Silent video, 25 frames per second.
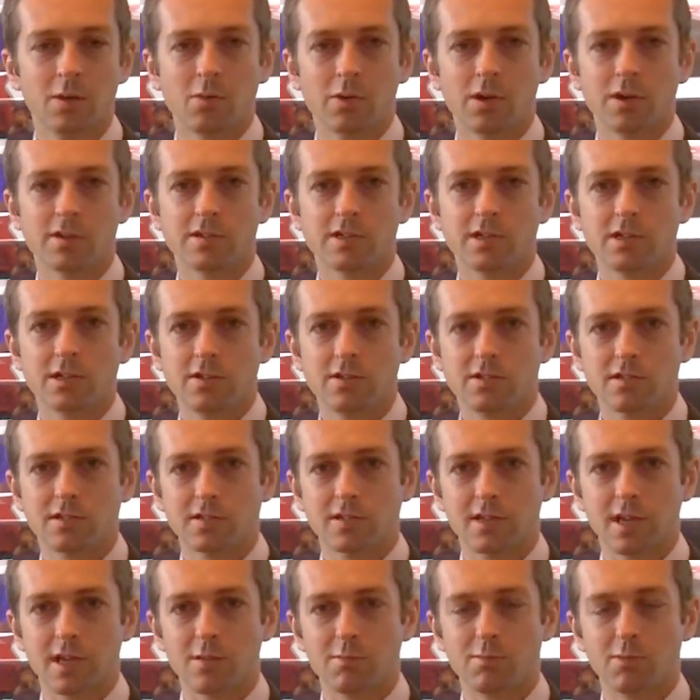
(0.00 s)
whereas it
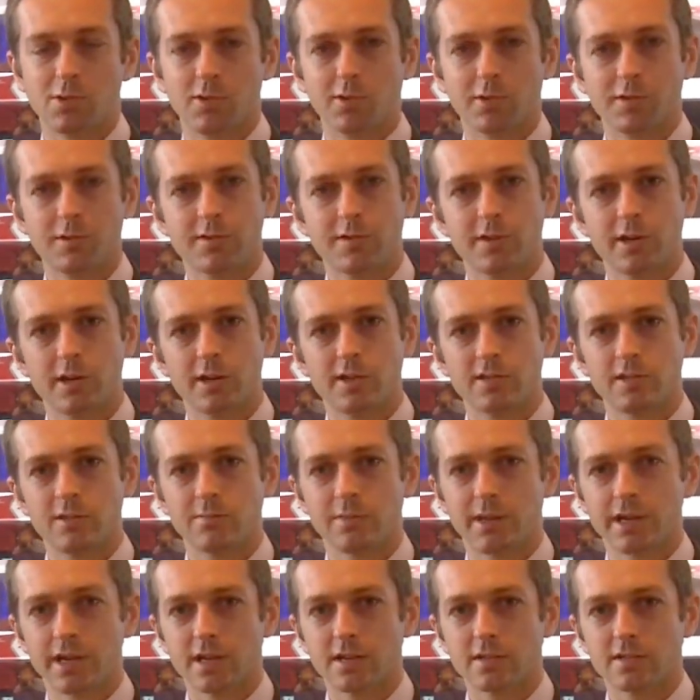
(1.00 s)
used to take more than 30
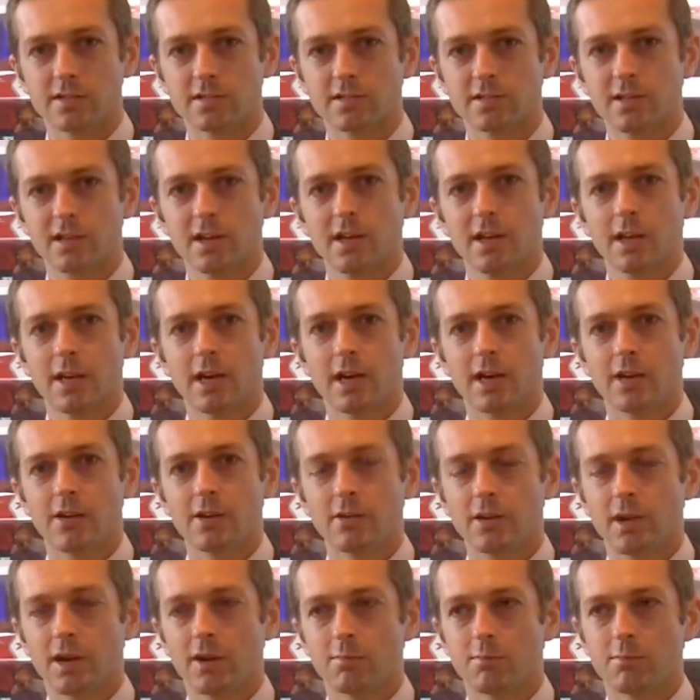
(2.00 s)
minutes
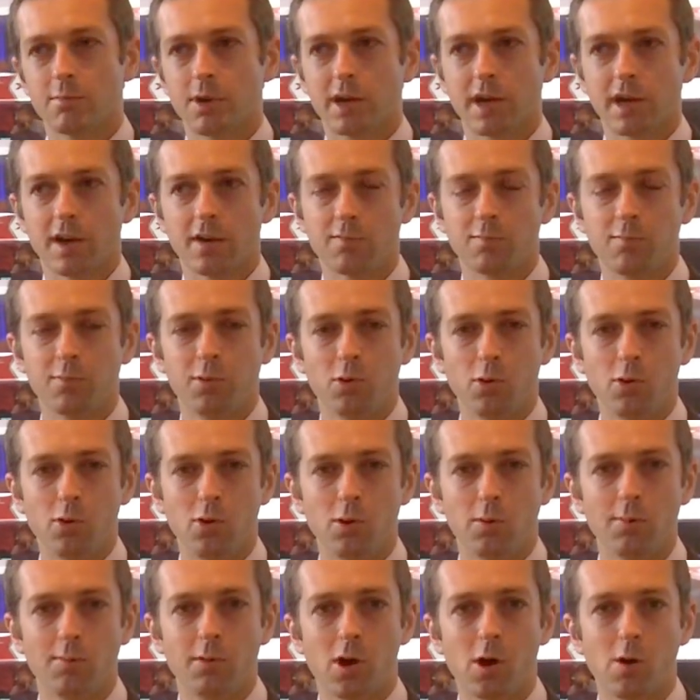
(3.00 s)
and you might have
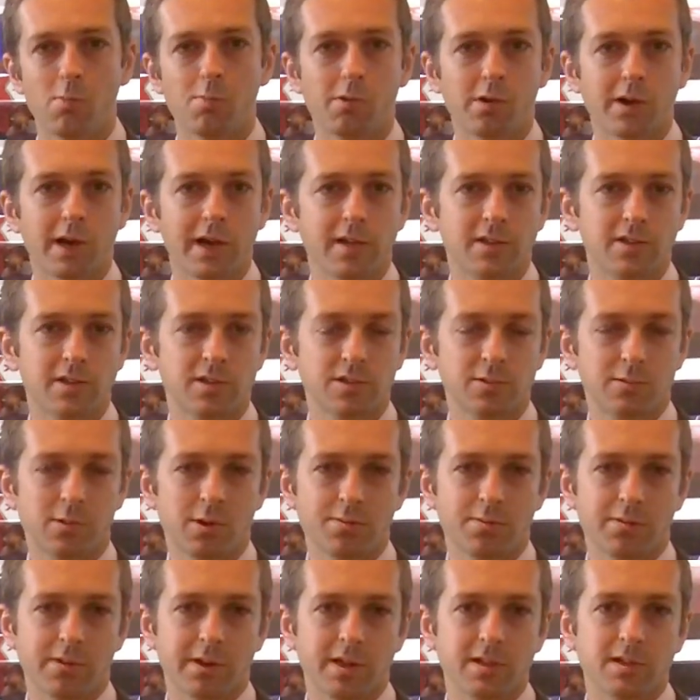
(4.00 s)
poor operator to
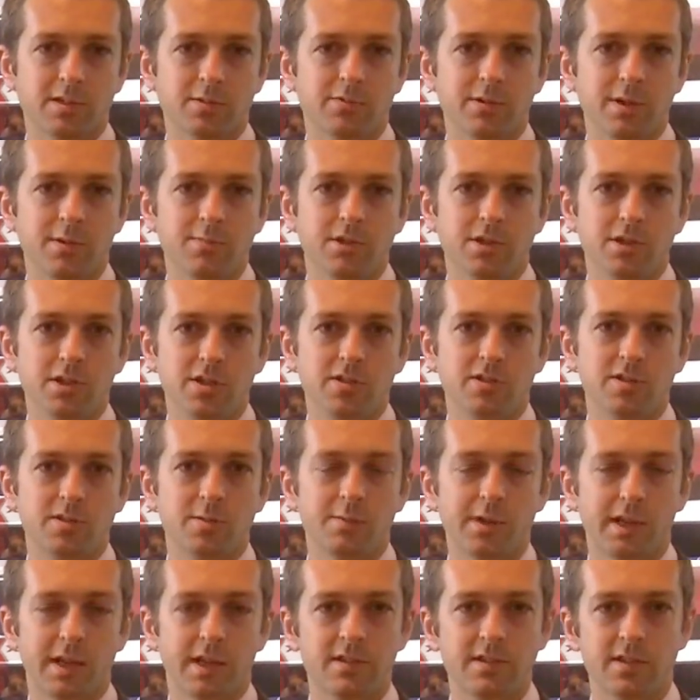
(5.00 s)
operator
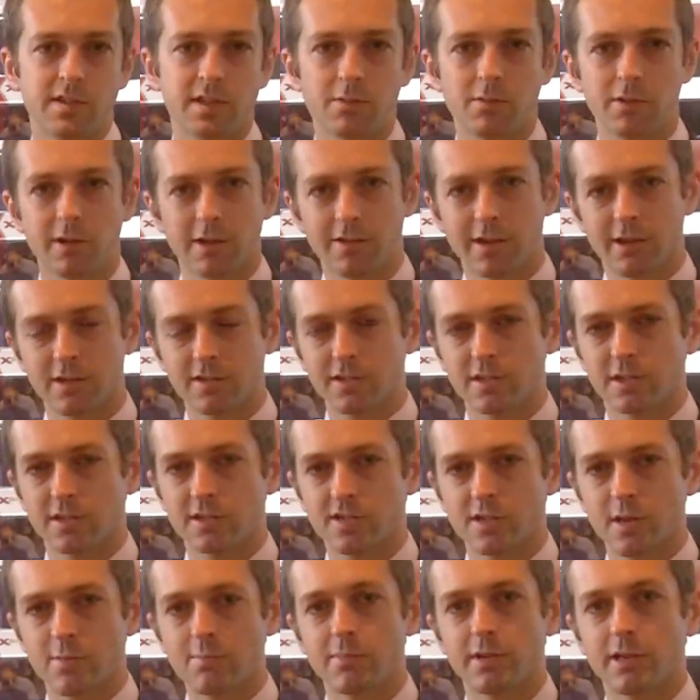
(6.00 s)
reproducibility when you're actually
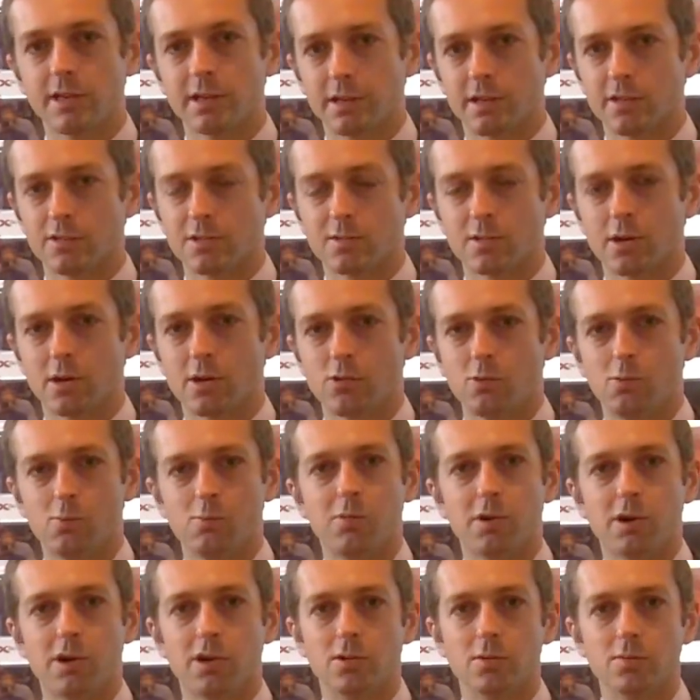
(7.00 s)
assembling those old
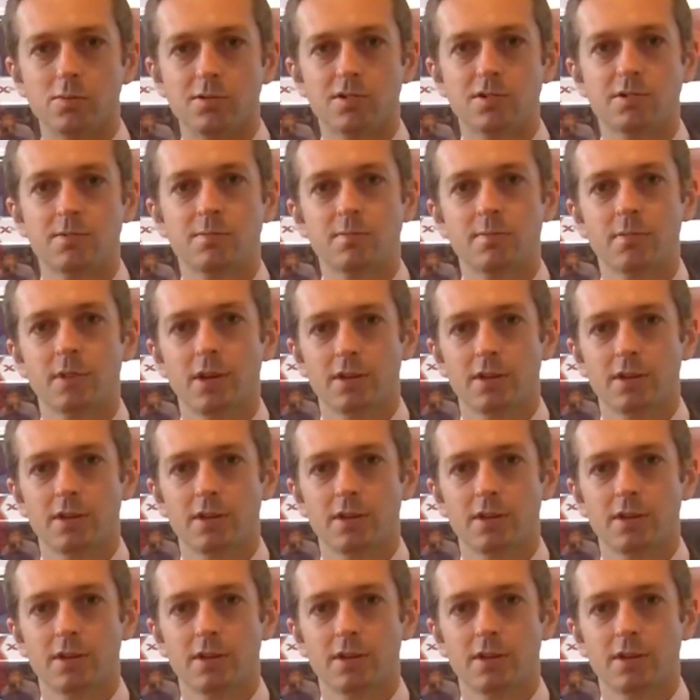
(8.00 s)
probes.